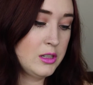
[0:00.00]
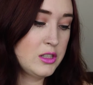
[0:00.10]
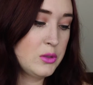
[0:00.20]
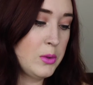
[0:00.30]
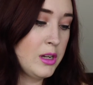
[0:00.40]

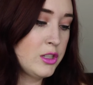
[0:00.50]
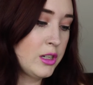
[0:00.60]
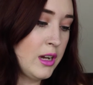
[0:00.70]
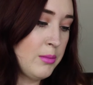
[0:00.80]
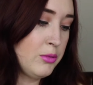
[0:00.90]
swatch a
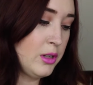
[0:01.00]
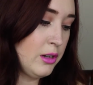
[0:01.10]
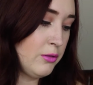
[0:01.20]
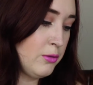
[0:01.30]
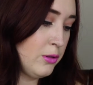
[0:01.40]
couple
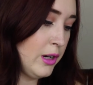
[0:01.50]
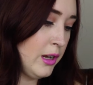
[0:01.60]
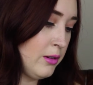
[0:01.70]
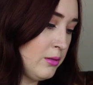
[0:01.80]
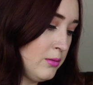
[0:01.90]
here for
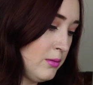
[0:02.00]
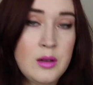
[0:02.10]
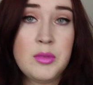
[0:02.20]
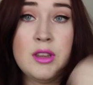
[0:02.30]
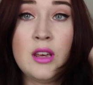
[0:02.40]
you,
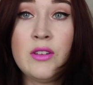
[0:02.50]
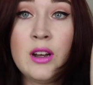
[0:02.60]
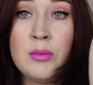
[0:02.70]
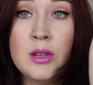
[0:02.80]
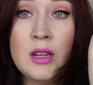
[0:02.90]
but they've got
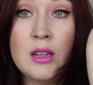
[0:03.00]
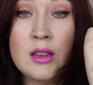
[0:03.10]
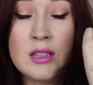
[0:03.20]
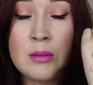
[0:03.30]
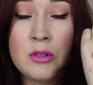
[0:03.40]
to be
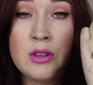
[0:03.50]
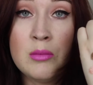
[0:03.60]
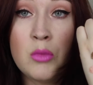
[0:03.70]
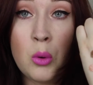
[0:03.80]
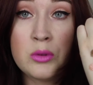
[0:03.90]
some of the
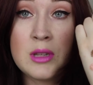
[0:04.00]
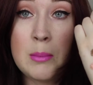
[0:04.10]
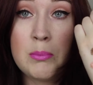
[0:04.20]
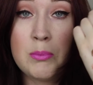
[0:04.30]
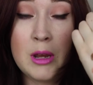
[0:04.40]
most
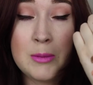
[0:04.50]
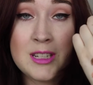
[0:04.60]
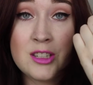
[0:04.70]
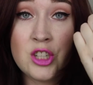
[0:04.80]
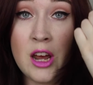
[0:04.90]

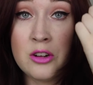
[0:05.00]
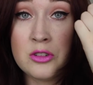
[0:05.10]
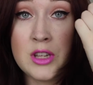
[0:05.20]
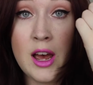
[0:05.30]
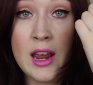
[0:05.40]
pigmented
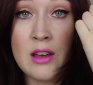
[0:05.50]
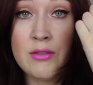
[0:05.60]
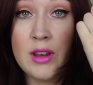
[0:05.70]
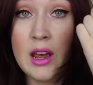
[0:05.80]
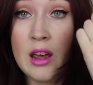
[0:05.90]
shadows I have
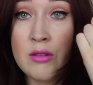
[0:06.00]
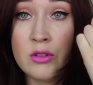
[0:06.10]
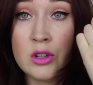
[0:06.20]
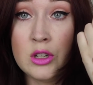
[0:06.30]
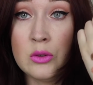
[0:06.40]
ever
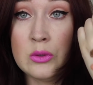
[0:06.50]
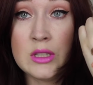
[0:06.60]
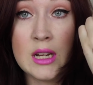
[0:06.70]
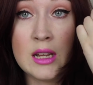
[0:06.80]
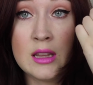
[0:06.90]

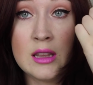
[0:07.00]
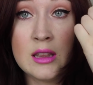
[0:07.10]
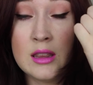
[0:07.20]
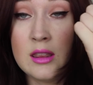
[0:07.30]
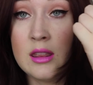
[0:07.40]
used, and
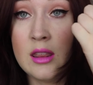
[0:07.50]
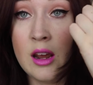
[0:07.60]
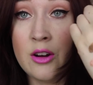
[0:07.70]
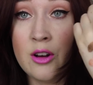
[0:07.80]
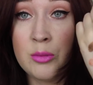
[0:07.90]

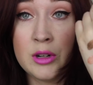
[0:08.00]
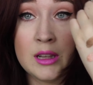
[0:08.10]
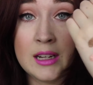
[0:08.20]
they're all pretty.